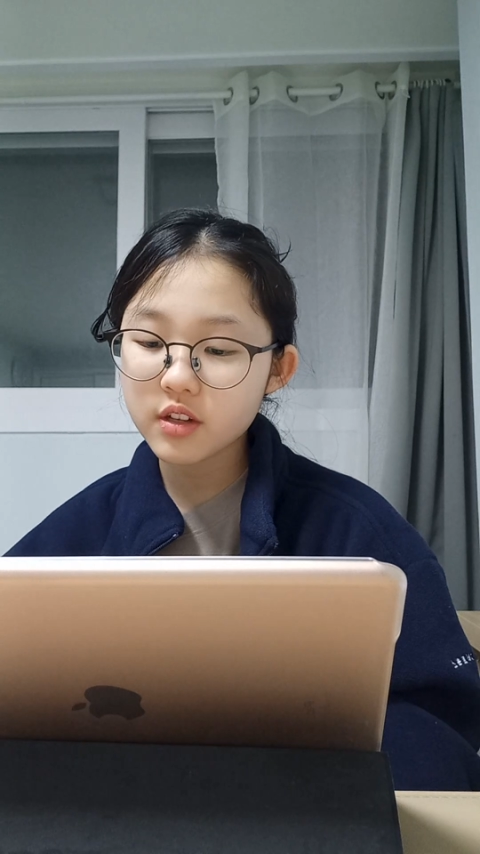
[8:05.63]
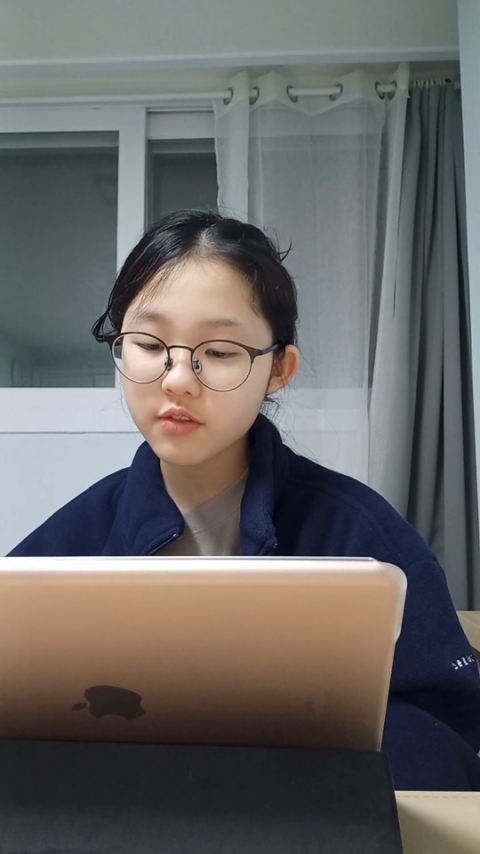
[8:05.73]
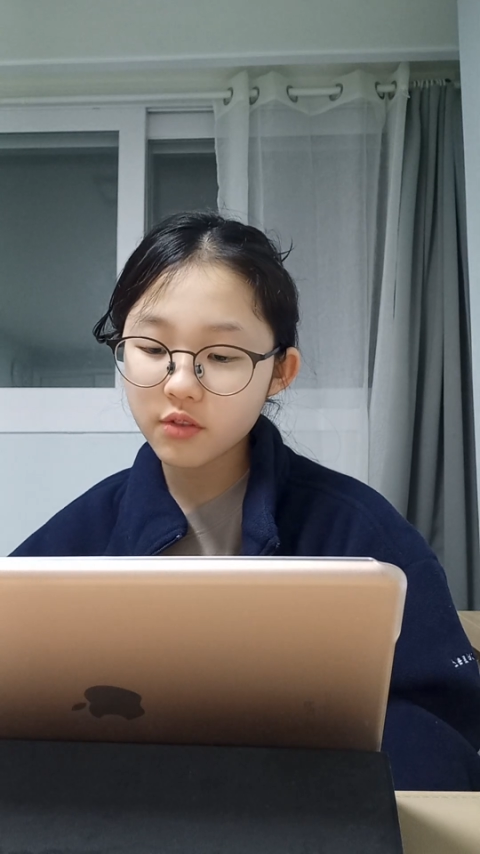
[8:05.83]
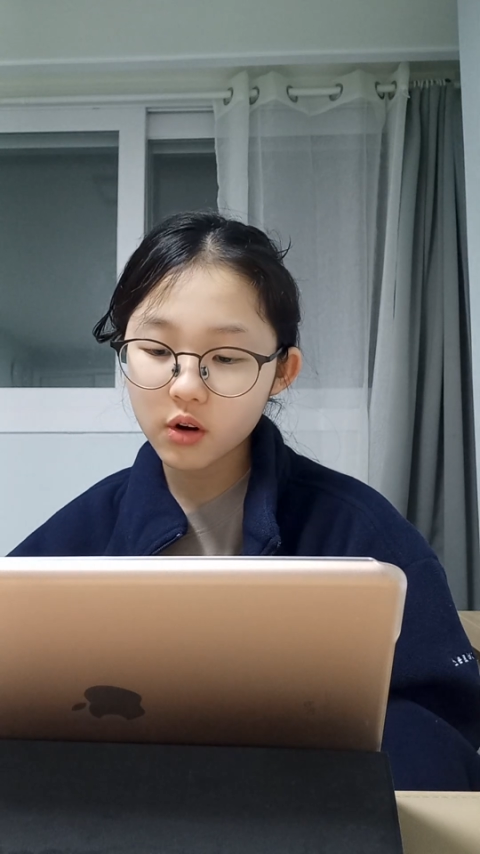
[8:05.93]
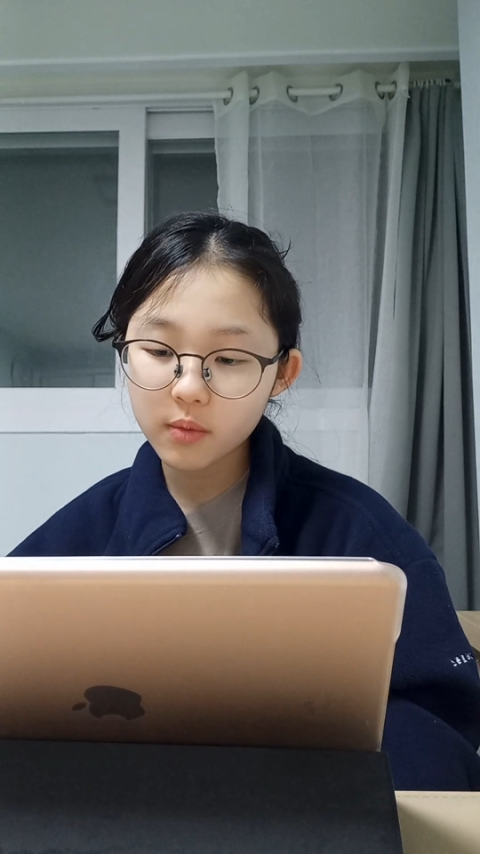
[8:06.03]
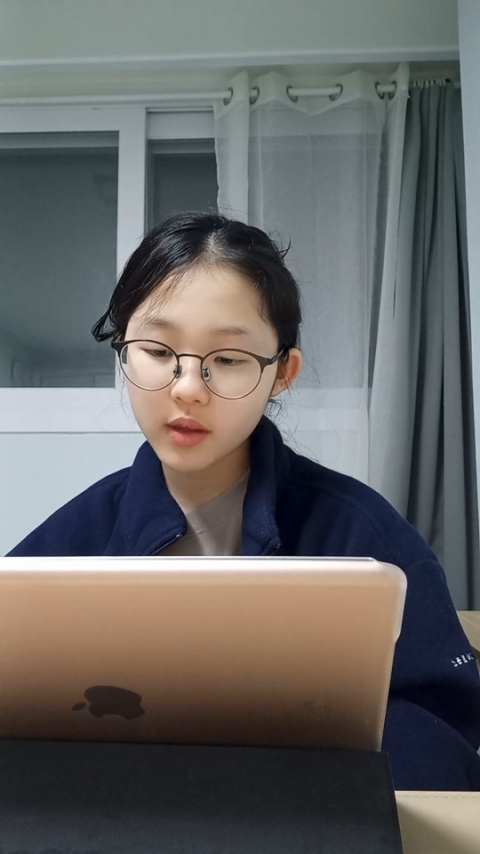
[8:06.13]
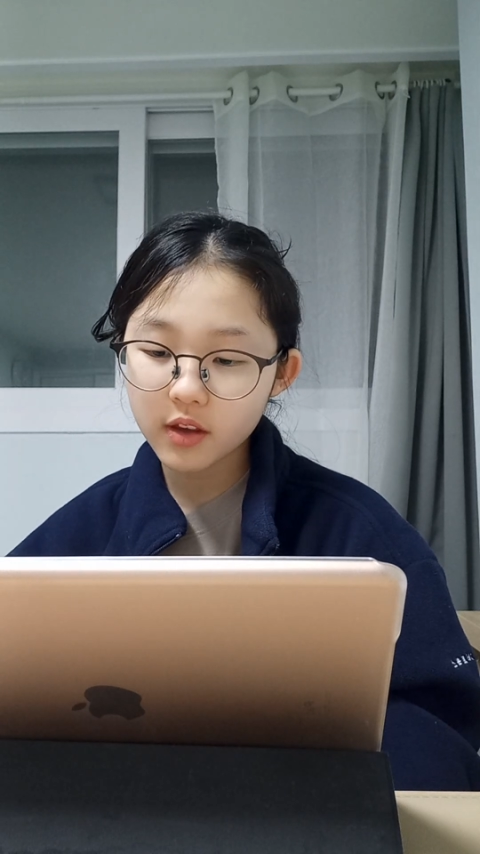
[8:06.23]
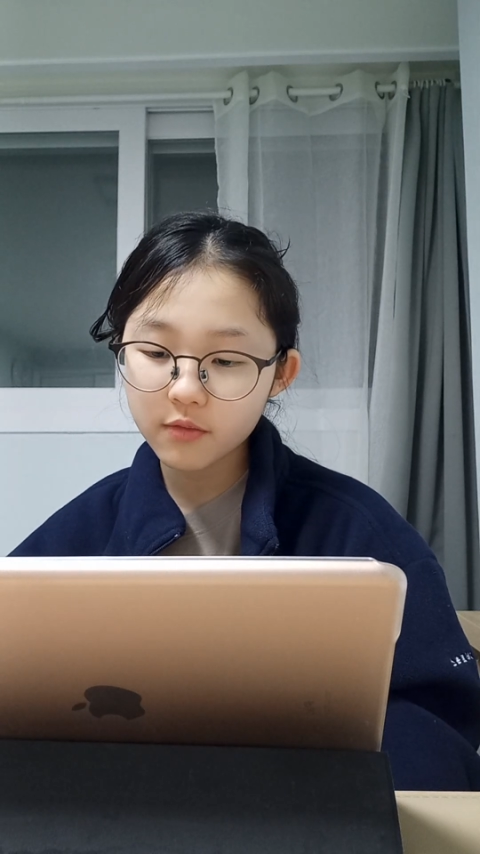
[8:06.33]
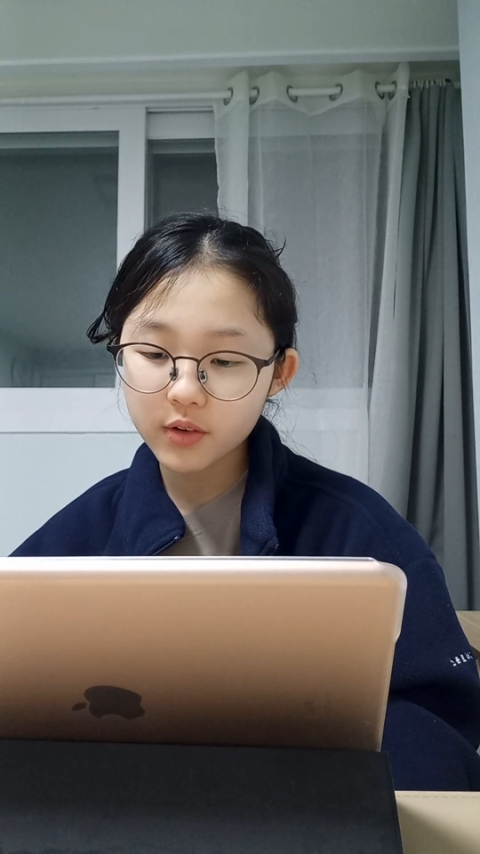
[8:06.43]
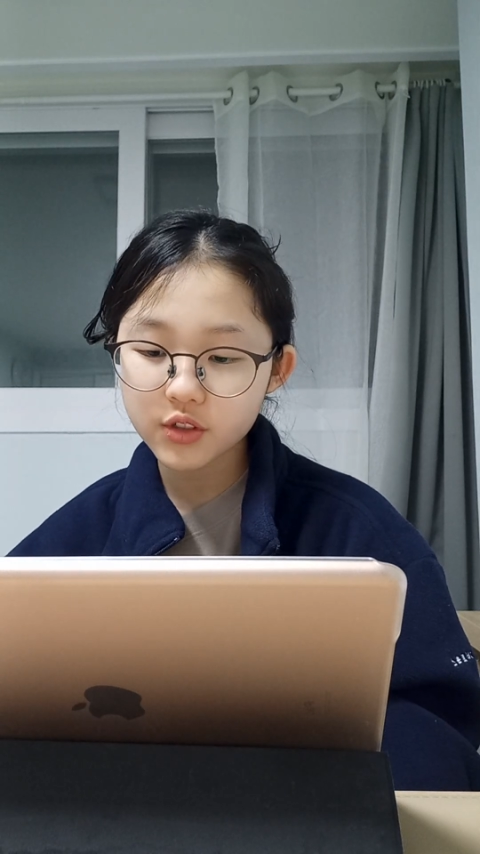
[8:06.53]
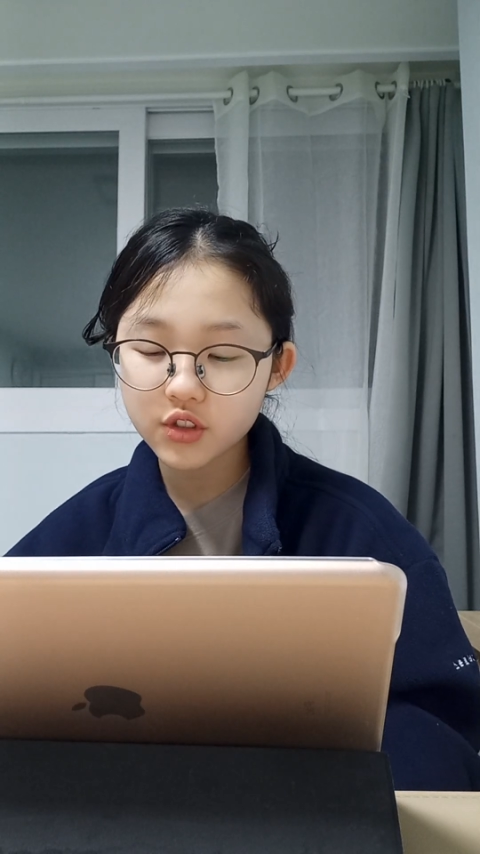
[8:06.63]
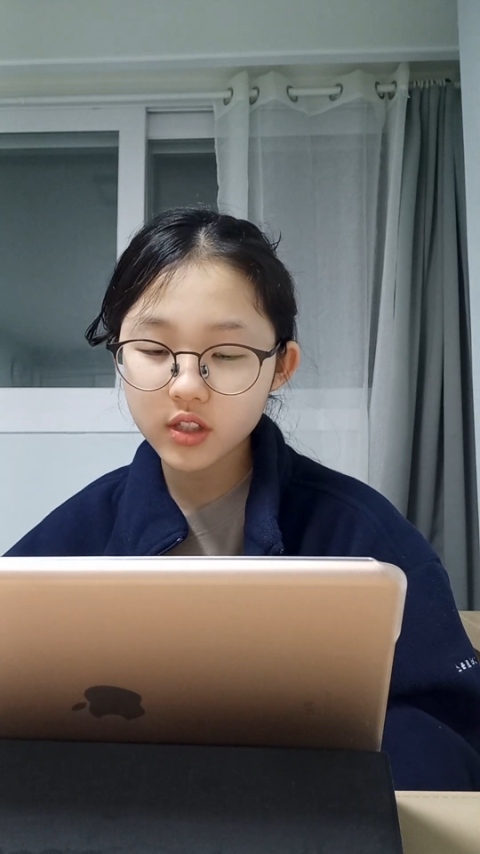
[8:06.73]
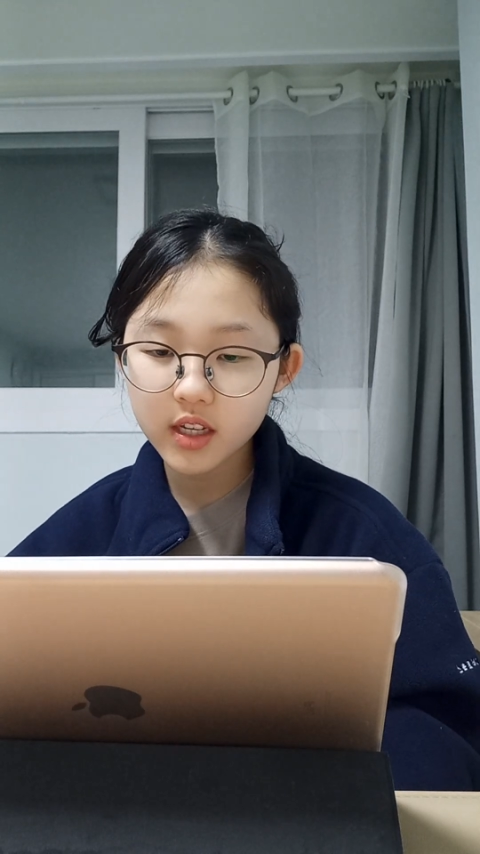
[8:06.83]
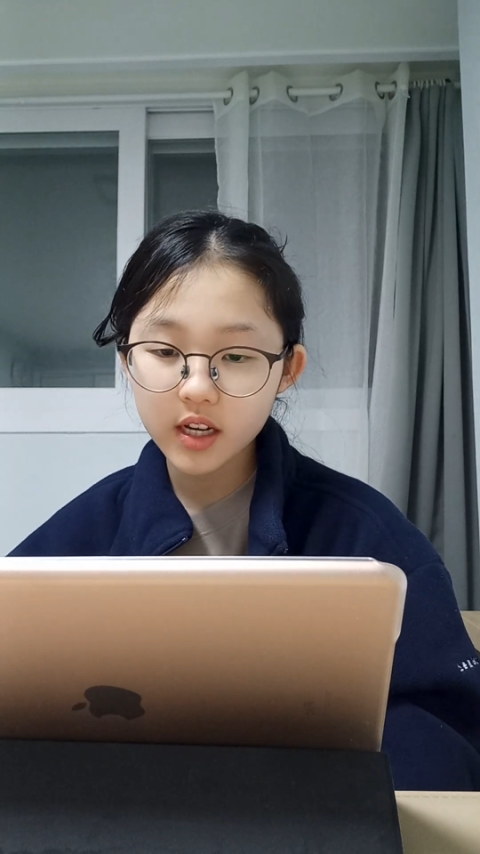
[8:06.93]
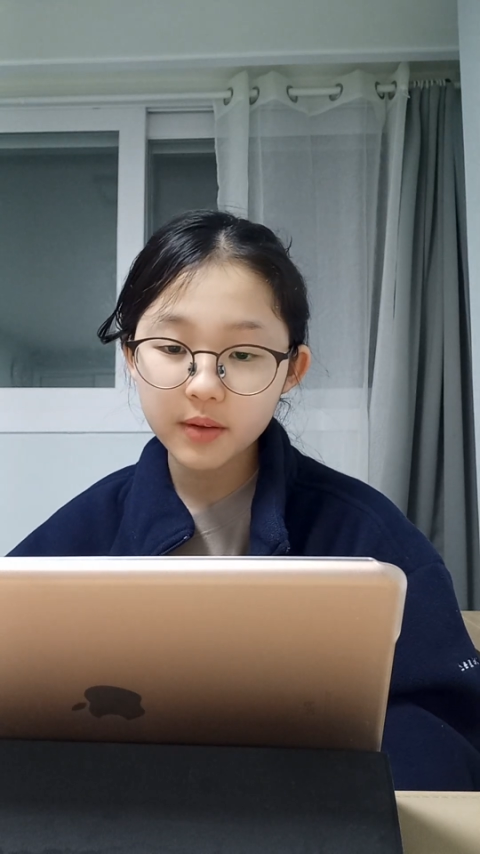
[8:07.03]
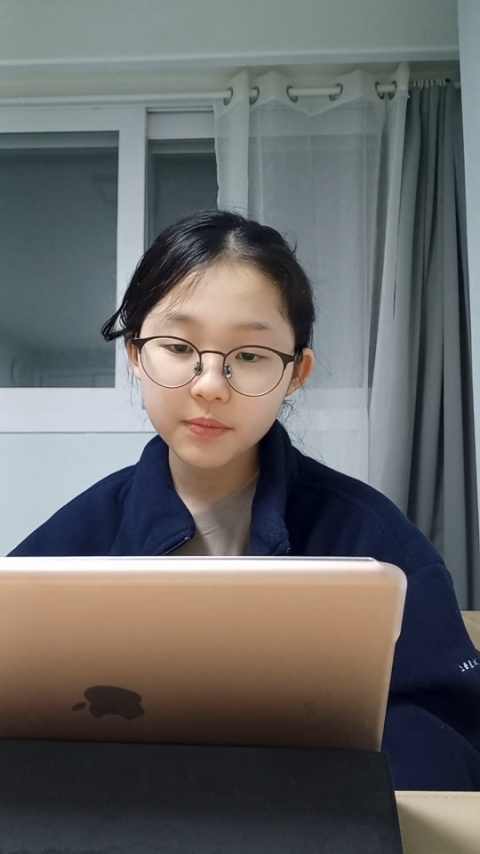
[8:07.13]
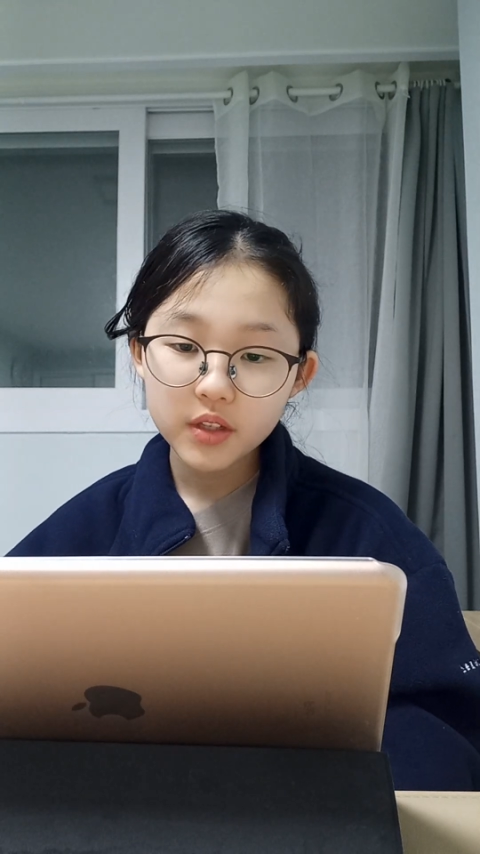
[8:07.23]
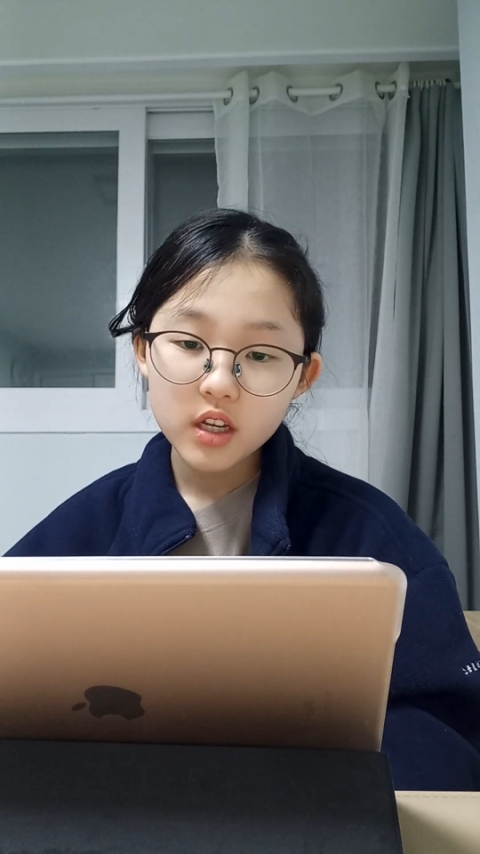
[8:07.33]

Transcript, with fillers: their farm in Virginia.